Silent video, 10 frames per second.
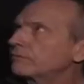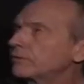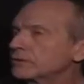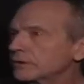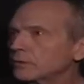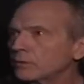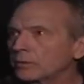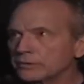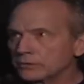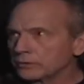First thing we
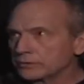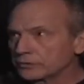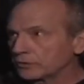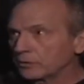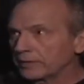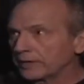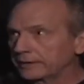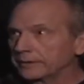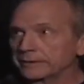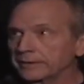want to do is just go
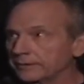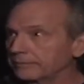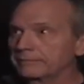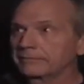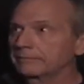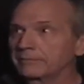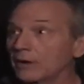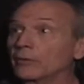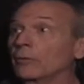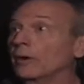back and get
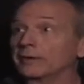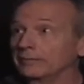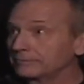a run.